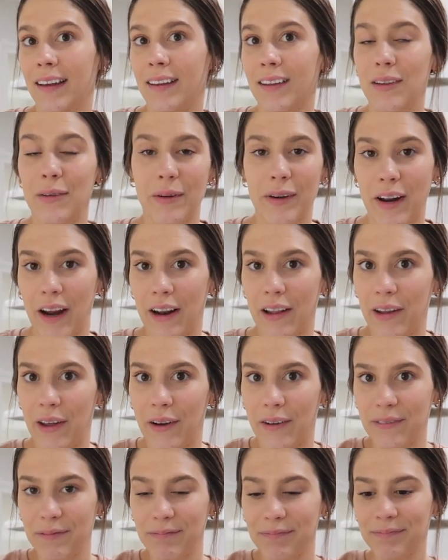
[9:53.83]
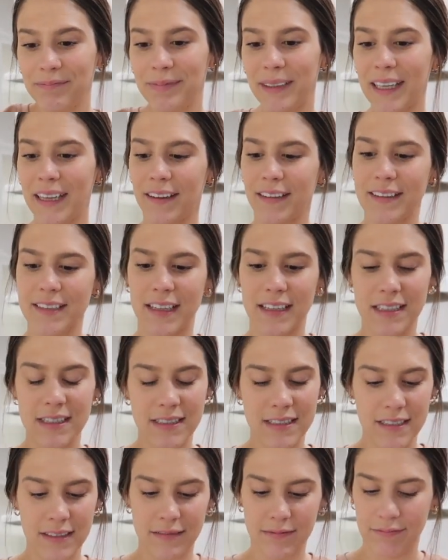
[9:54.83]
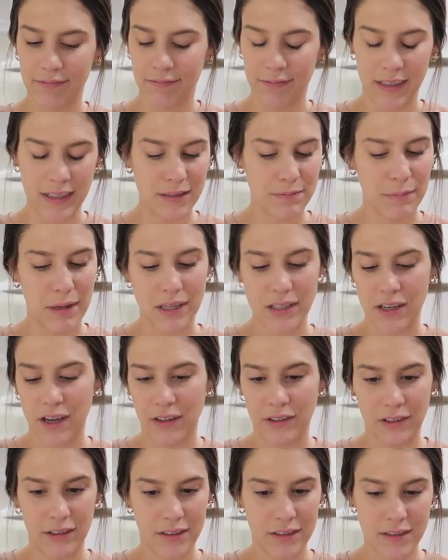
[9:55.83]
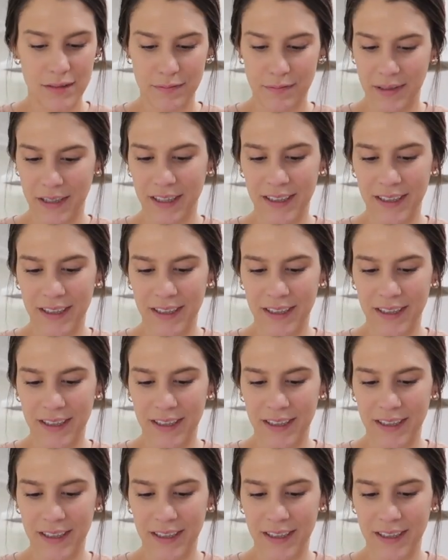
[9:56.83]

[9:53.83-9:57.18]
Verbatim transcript: you are not alone, because that's That's my toddler's.